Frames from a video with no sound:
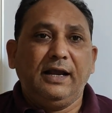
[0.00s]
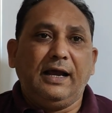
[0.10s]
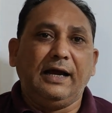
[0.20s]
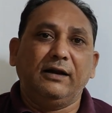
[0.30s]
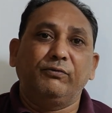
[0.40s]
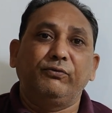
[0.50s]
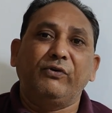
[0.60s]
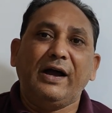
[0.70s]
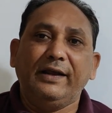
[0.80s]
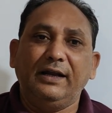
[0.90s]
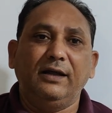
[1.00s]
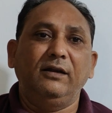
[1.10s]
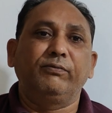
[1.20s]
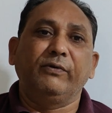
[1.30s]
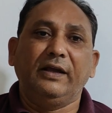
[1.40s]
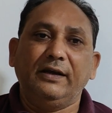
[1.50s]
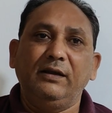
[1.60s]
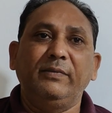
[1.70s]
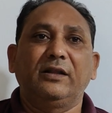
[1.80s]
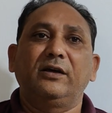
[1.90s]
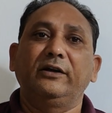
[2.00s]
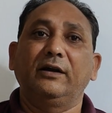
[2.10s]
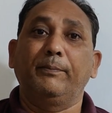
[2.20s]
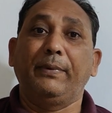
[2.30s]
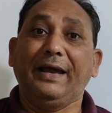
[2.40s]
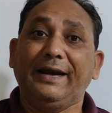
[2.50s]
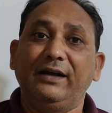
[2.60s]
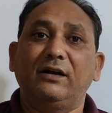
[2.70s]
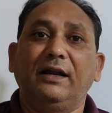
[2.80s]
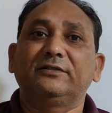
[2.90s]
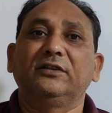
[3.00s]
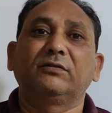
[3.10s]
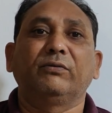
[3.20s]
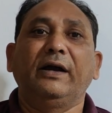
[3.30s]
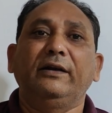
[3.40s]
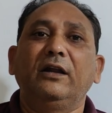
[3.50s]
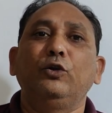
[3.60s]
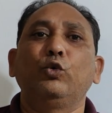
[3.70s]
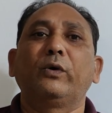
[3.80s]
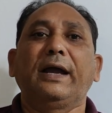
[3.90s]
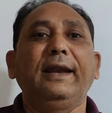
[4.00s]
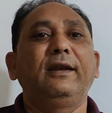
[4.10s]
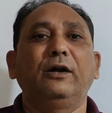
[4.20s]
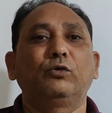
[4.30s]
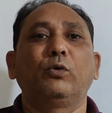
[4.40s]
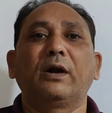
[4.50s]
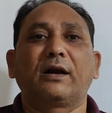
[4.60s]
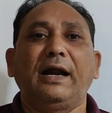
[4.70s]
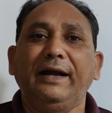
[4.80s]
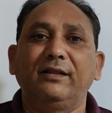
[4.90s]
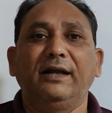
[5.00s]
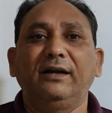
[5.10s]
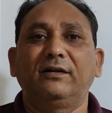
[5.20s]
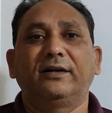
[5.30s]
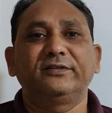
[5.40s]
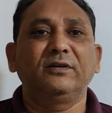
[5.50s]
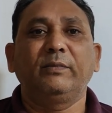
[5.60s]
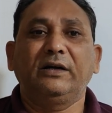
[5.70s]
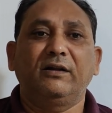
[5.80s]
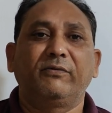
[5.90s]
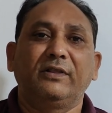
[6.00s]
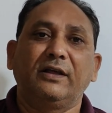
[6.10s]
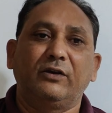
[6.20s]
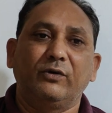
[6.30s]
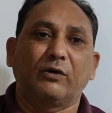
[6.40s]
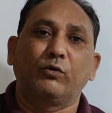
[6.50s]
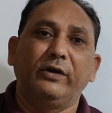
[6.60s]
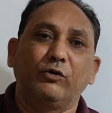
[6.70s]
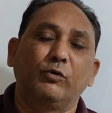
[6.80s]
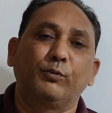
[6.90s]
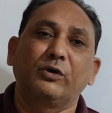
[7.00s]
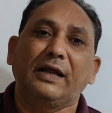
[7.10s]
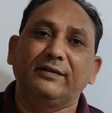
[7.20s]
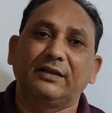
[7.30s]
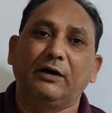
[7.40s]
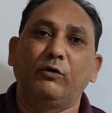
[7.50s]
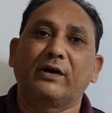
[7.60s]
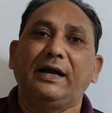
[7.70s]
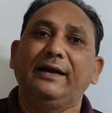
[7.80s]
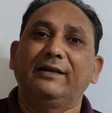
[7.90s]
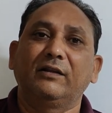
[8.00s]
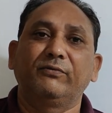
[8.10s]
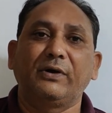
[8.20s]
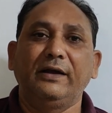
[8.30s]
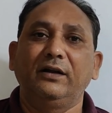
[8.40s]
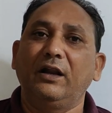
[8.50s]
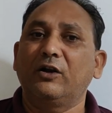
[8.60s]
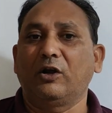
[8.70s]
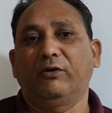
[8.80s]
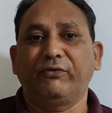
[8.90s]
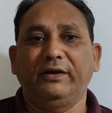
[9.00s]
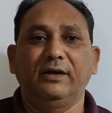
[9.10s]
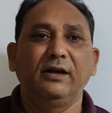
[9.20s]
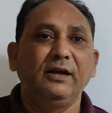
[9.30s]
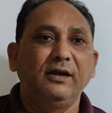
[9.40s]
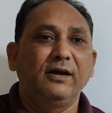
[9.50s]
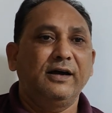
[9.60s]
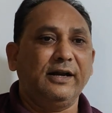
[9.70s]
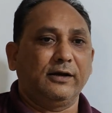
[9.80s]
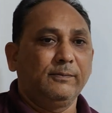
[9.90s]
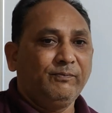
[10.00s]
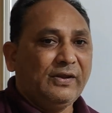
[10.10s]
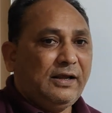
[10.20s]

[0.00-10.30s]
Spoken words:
And a final, if any method in a parent class is final, you cannot override that. Doesn't matter whether you are going to put as a override as a final or non-final, correct?